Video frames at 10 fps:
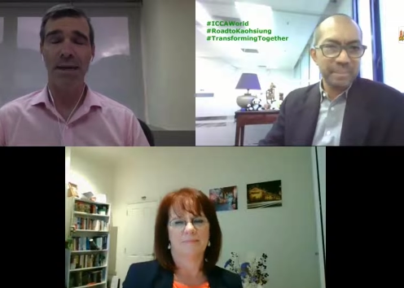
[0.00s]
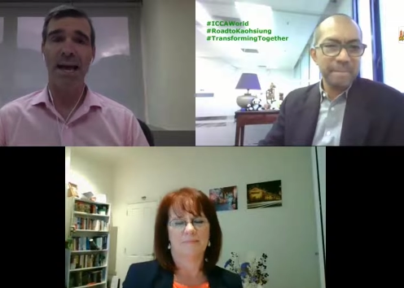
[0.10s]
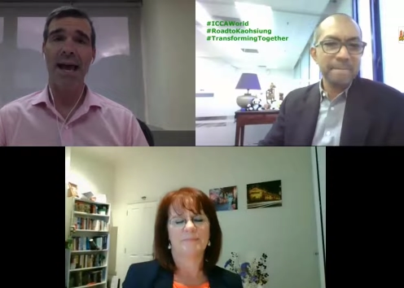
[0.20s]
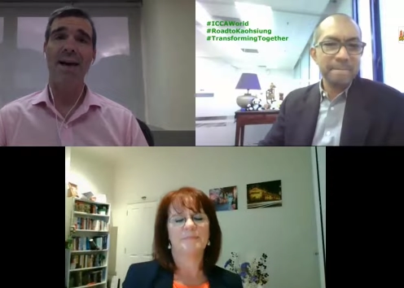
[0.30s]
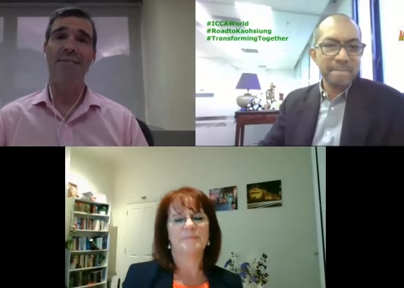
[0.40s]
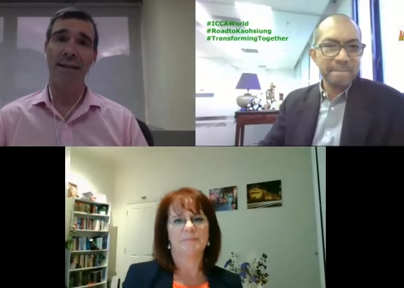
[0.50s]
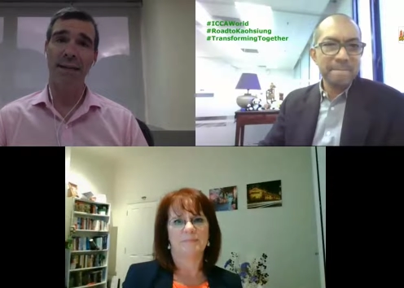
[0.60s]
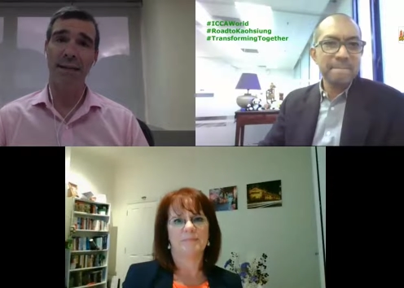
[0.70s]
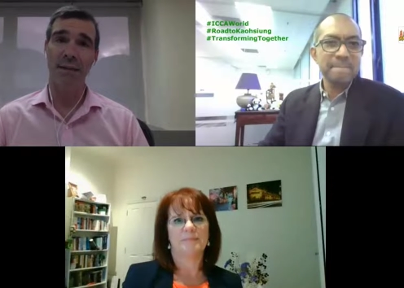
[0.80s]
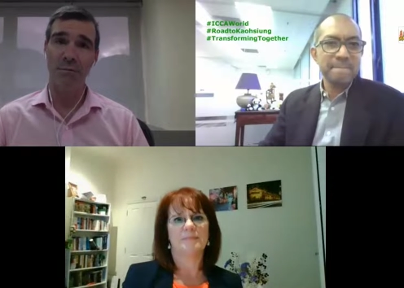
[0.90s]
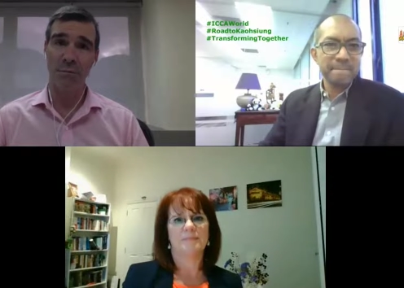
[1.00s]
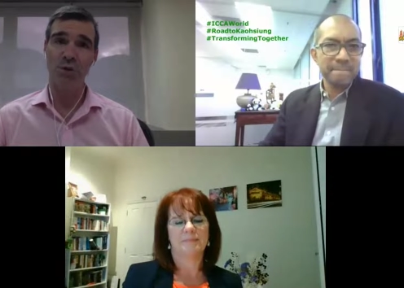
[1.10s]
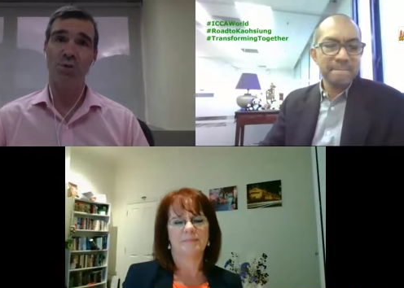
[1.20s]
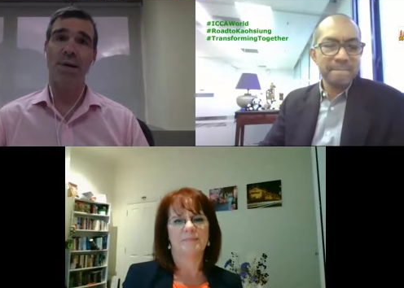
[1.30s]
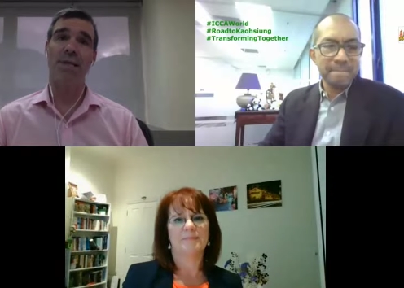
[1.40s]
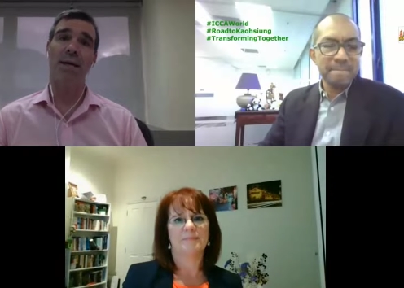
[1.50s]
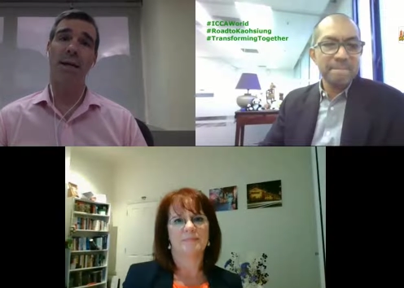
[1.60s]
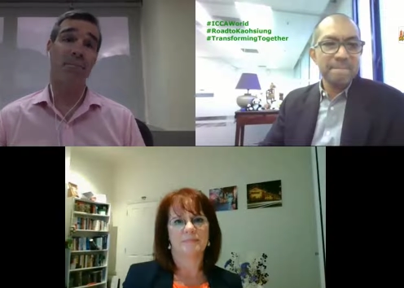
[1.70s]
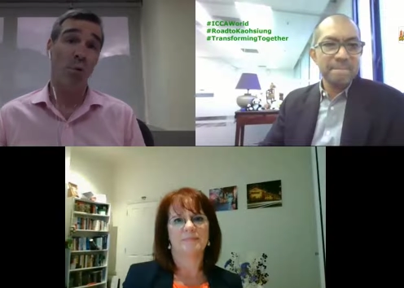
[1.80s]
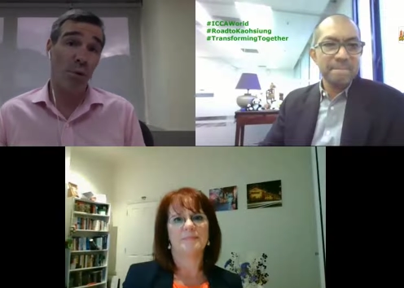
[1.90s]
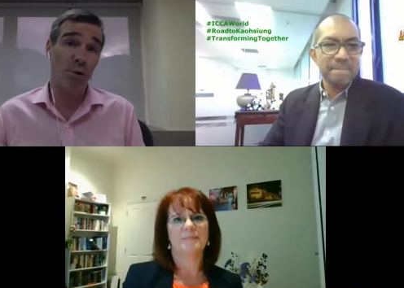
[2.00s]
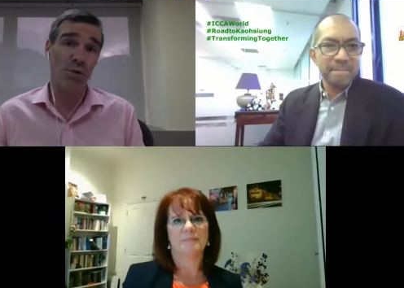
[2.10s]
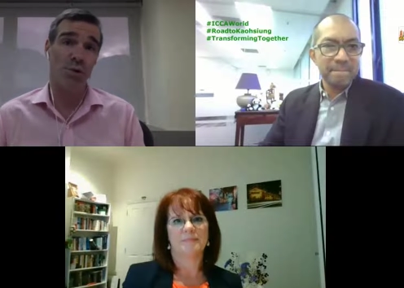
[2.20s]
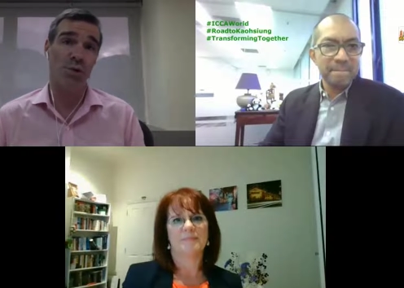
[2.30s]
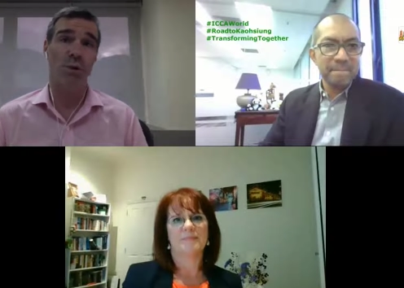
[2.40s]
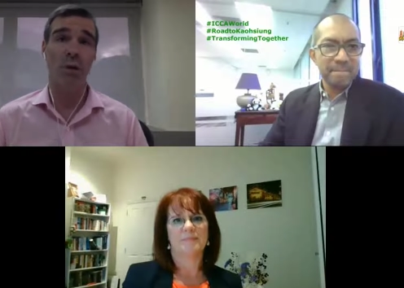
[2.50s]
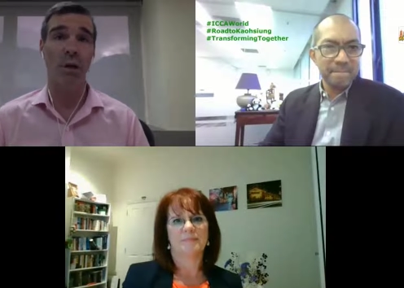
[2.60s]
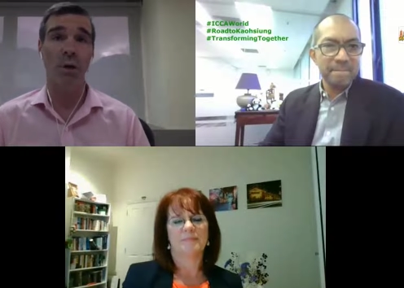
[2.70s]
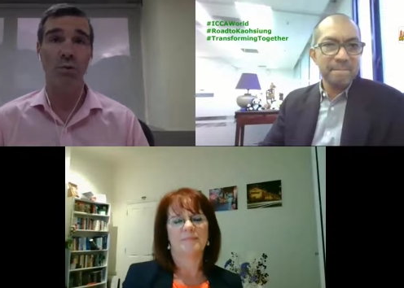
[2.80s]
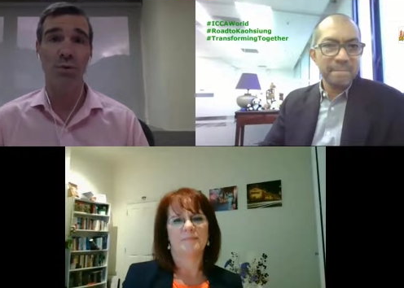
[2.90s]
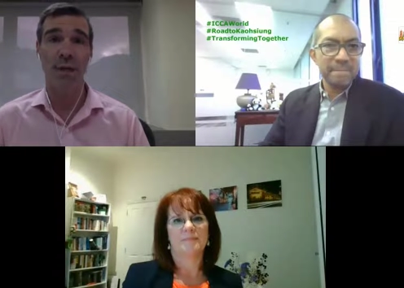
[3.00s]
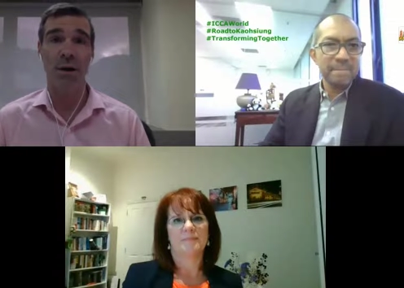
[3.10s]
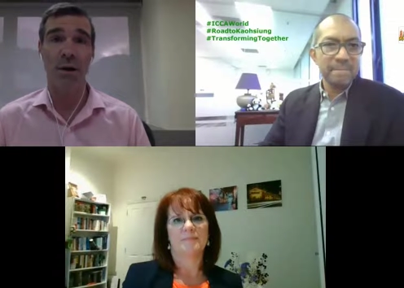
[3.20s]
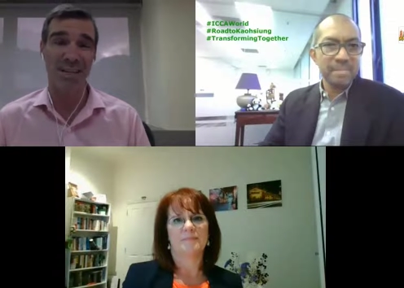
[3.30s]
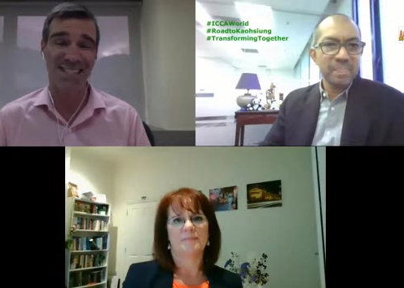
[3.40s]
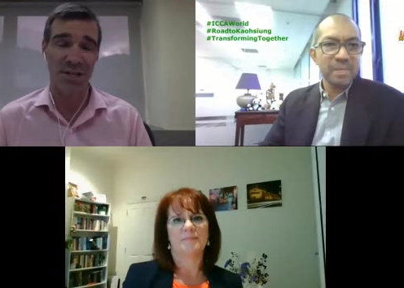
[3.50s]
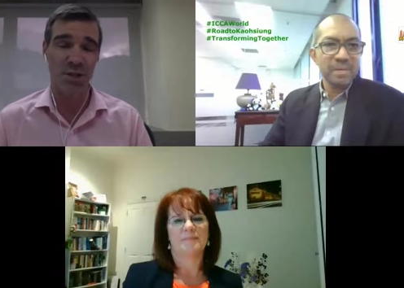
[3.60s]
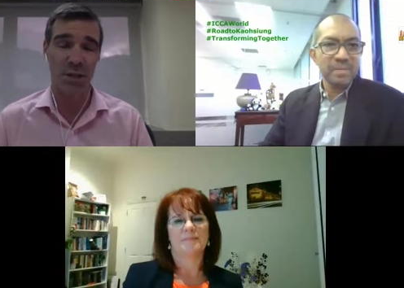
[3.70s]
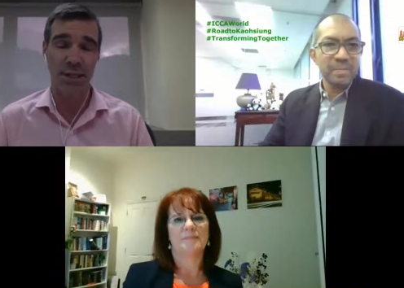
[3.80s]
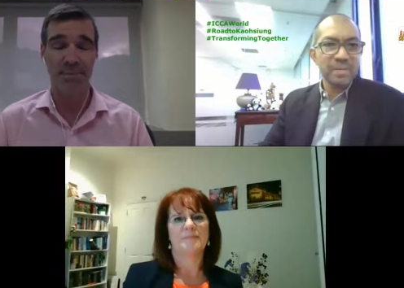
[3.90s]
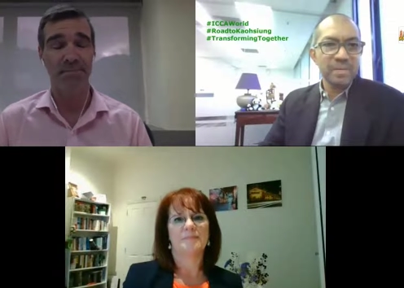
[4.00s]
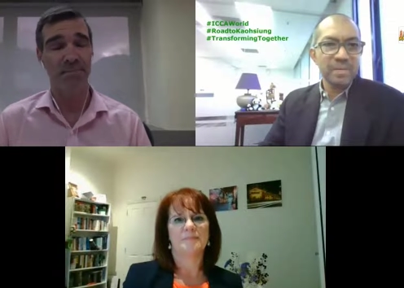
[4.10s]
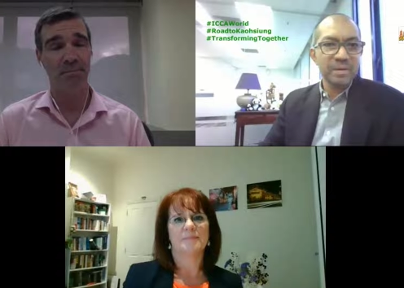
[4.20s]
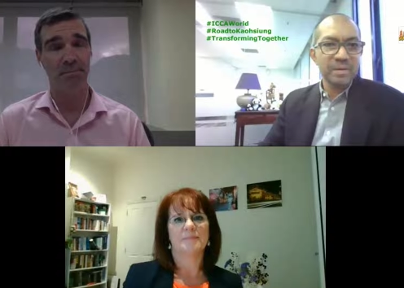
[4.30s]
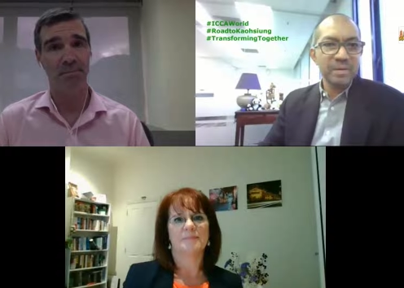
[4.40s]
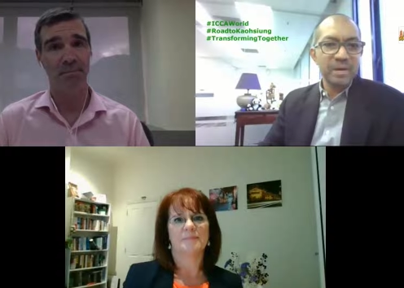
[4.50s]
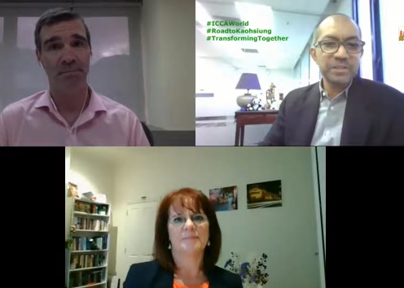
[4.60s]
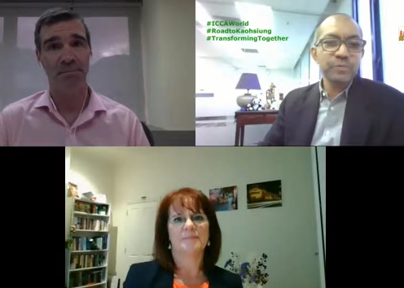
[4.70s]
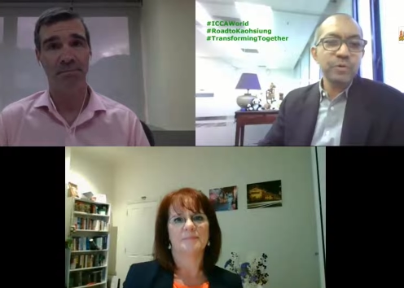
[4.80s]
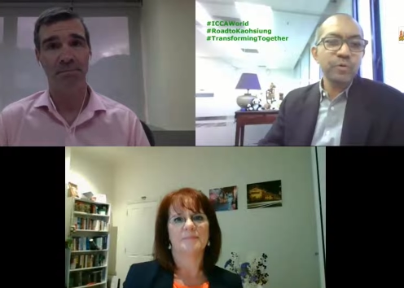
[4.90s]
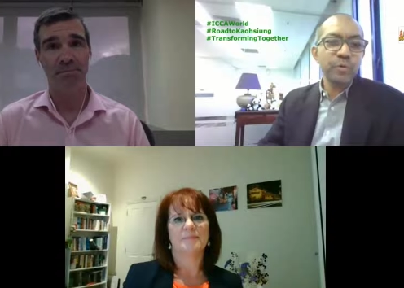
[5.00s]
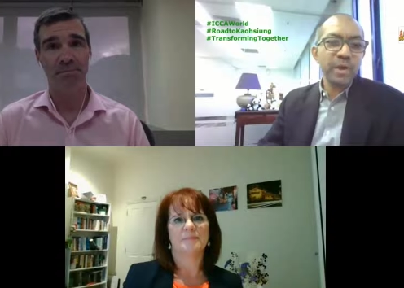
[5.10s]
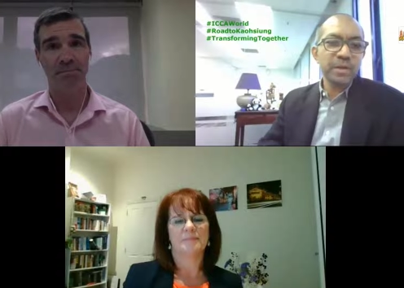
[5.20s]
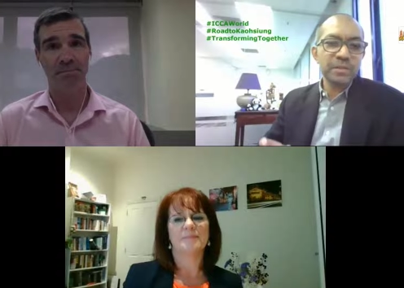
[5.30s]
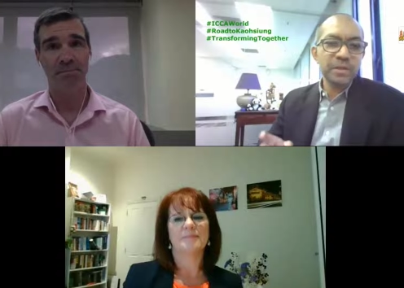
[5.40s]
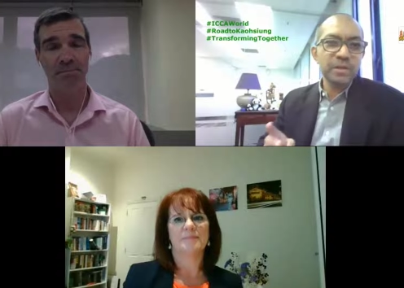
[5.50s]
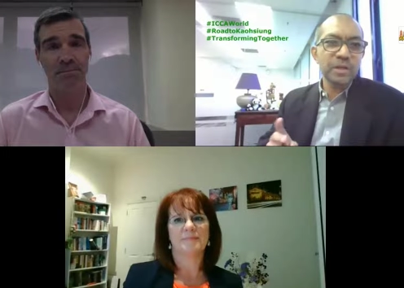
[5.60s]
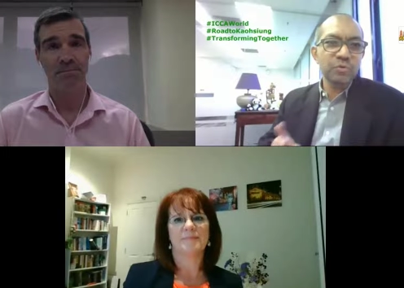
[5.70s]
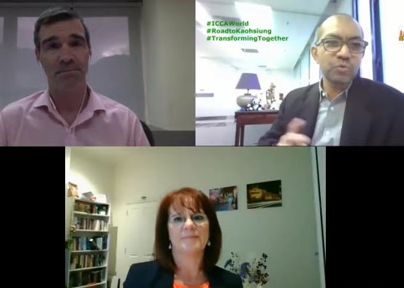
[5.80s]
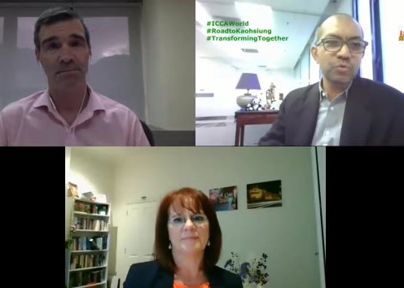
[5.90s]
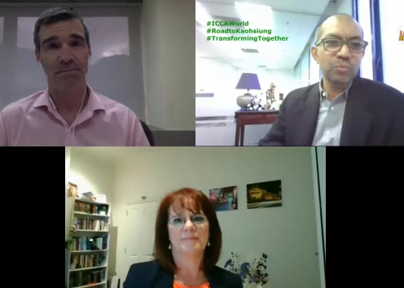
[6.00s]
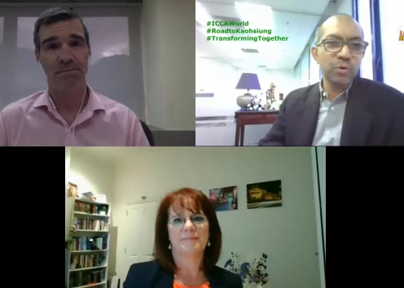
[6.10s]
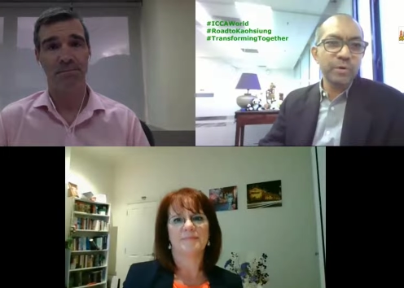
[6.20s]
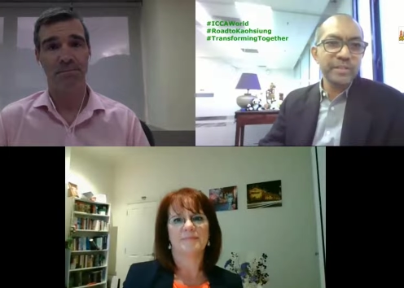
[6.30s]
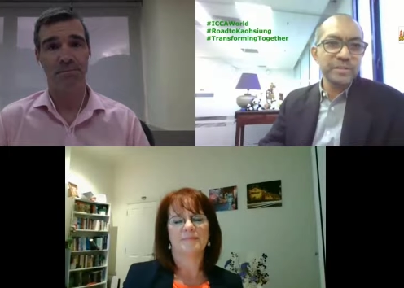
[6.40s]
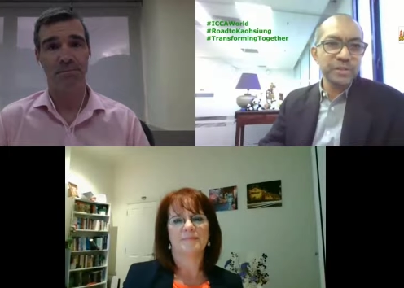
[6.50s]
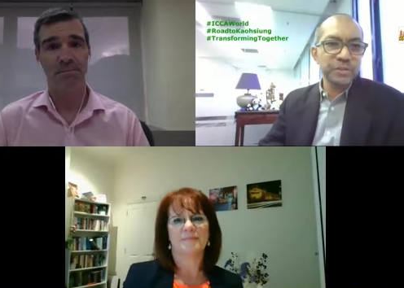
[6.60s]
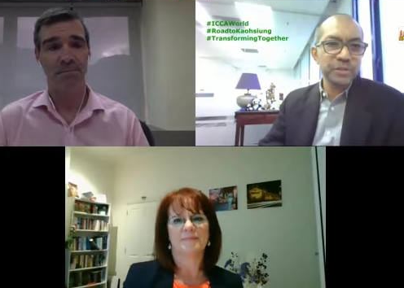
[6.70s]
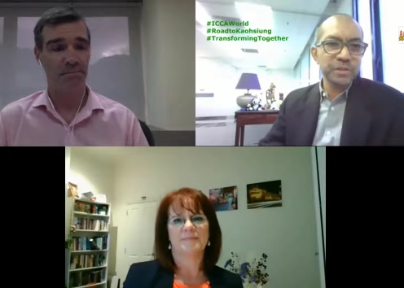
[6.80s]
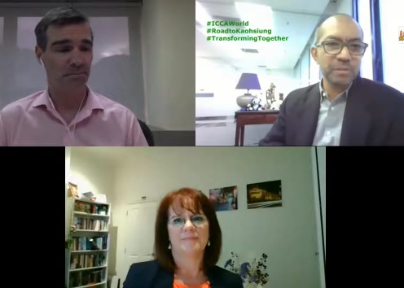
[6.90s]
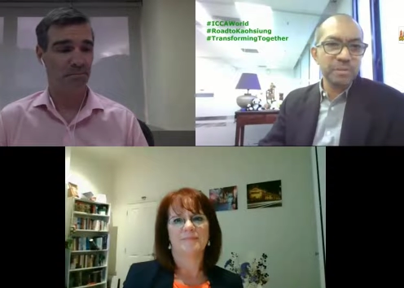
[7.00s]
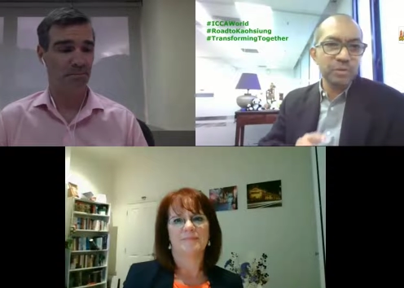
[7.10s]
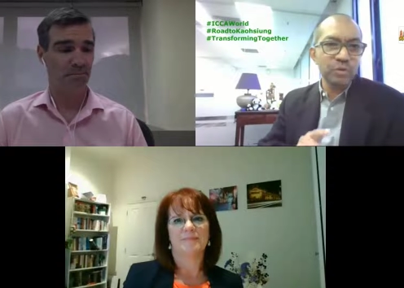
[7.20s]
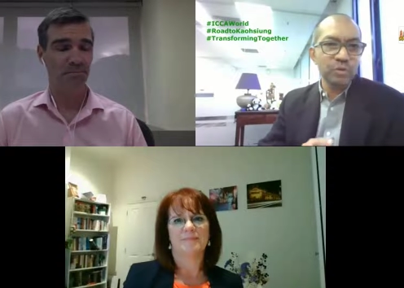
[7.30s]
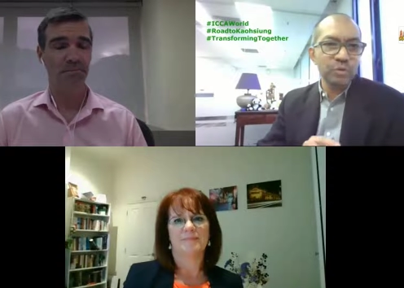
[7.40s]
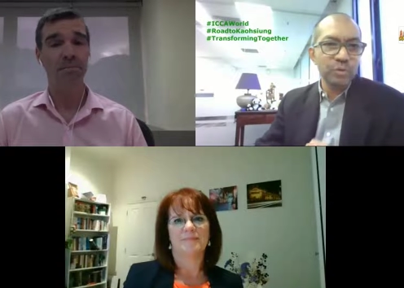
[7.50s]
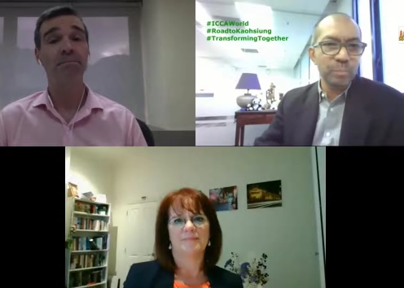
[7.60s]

Speaker 1: be heavily restricted and borders are still closed there, essentially.
Speaker 2: Yeah, I just want to add, I think uh, two more destinations that maybe you, you